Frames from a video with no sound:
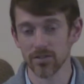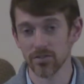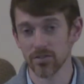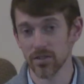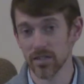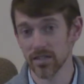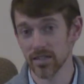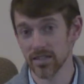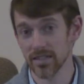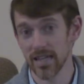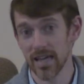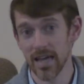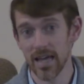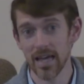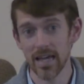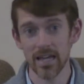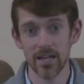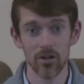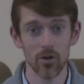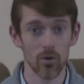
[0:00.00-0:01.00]
in the
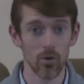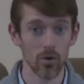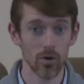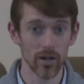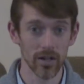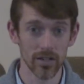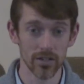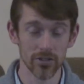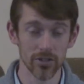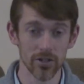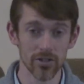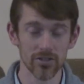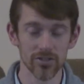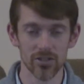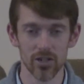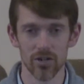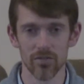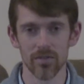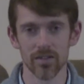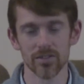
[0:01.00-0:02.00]
day or in a church
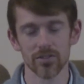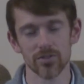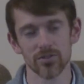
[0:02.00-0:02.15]
service